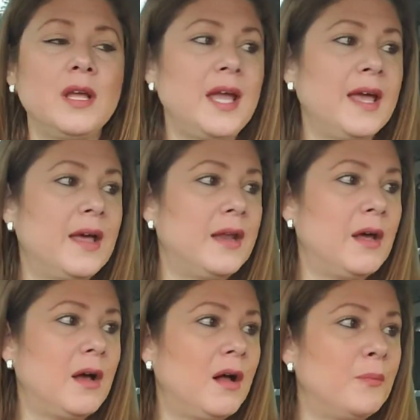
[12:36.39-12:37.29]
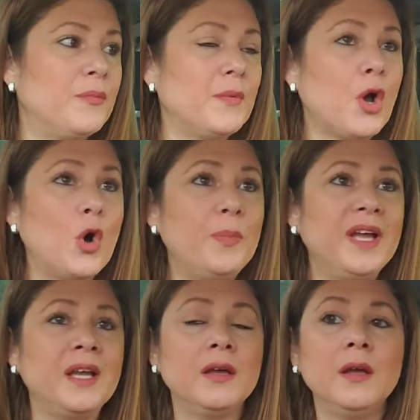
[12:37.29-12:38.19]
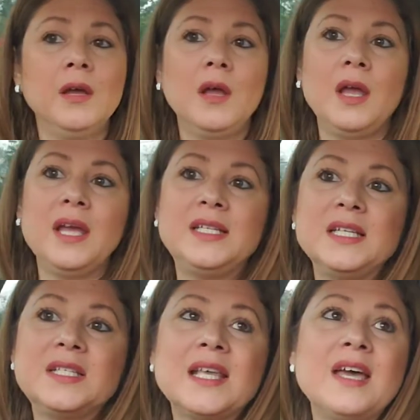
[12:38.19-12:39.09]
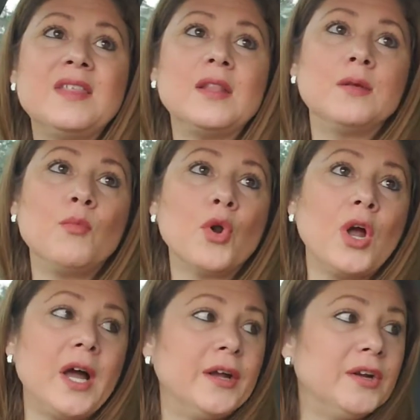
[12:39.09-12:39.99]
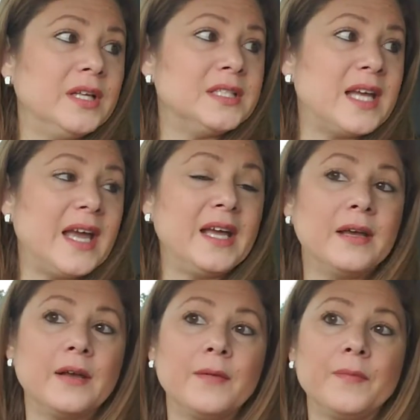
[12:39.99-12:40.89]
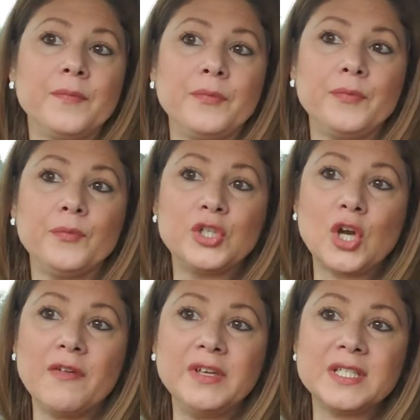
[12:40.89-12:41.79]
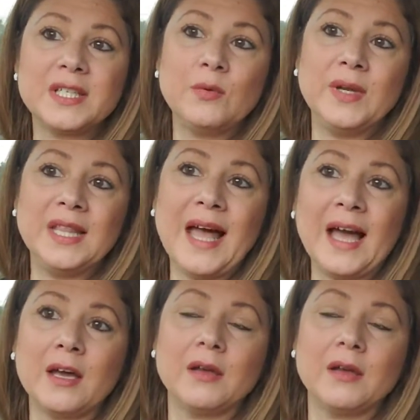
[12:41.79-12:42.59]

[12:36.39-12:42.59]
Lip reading: And hoping, it did say that the more iron intake, which obviously we lack